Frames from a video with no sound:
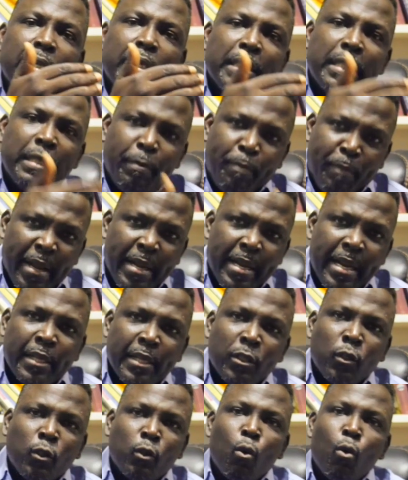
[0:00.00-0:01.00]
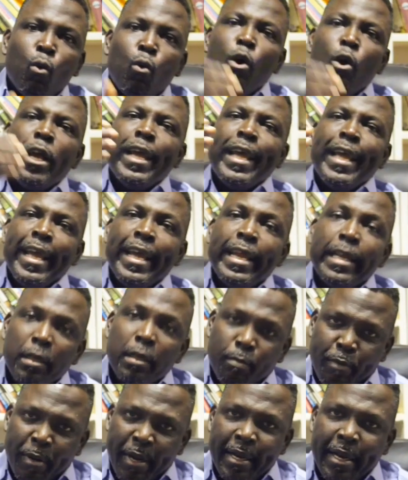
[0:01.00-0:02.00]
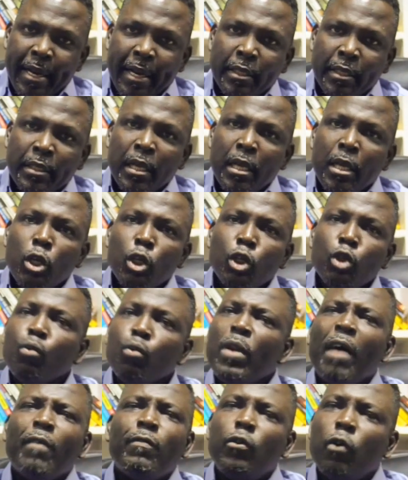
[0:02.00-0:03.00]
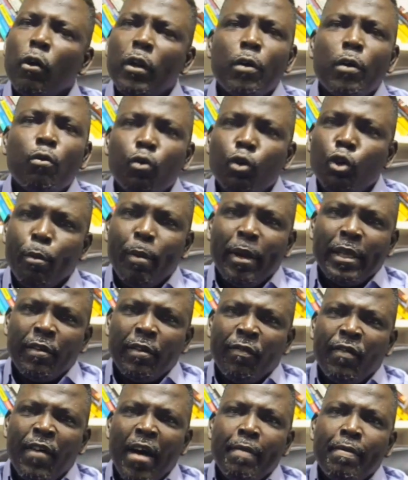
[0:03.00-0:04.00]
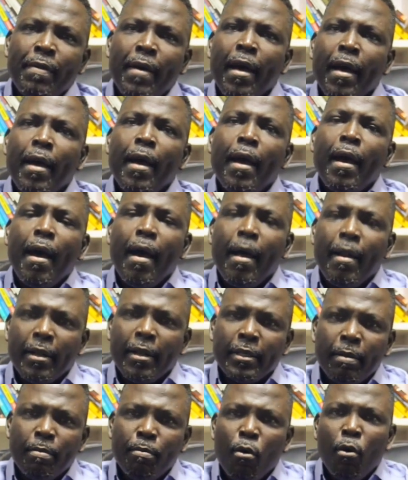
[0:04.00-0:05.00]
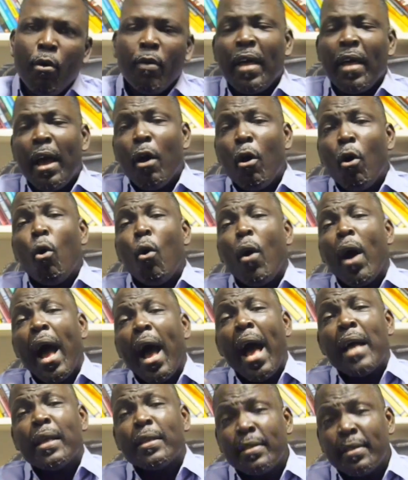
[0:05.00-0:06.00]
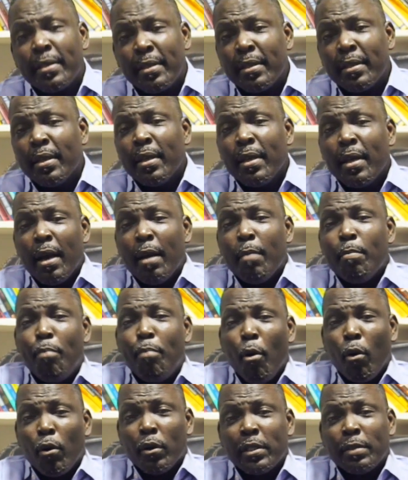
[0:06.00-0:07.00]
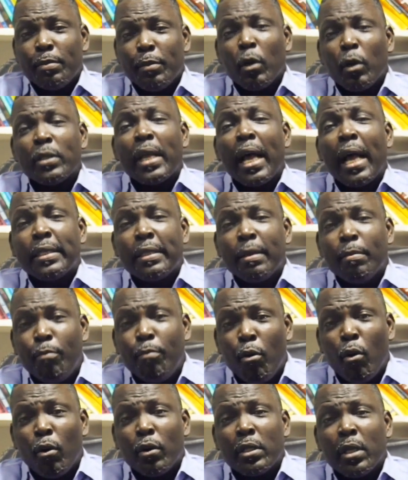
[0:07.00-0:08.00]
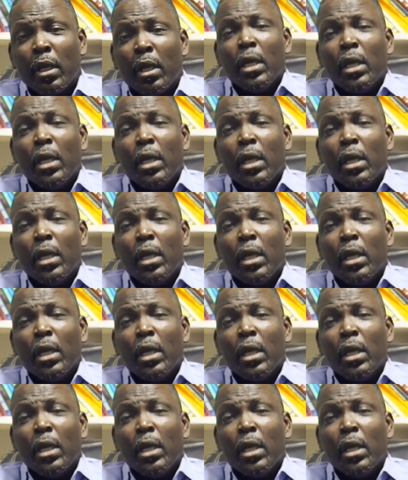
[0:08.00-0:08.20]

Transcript: dependence to independence, you would have done a good job as a father and as a mother or as a boss. Because as a boss